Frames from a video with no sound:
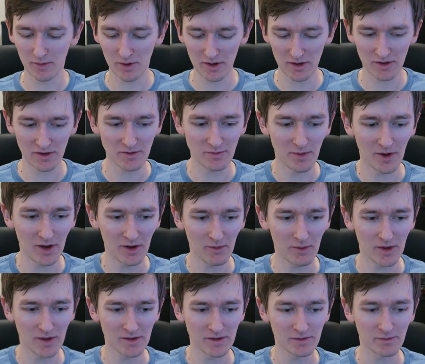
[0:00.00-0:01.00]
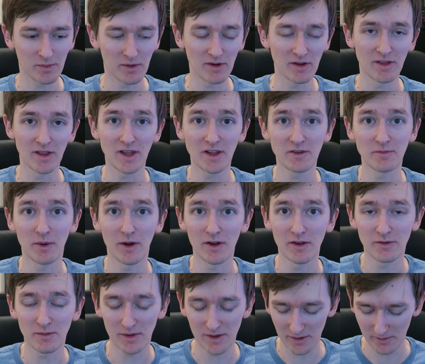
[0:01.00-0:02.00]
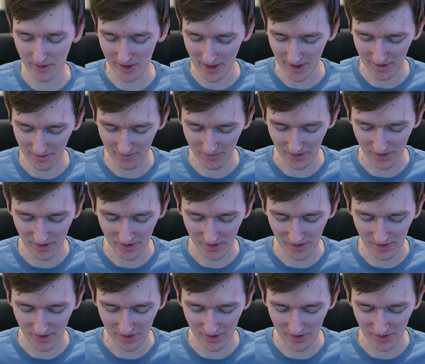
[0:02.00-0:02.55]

One of the smaller ones, probably the smallest one that we have.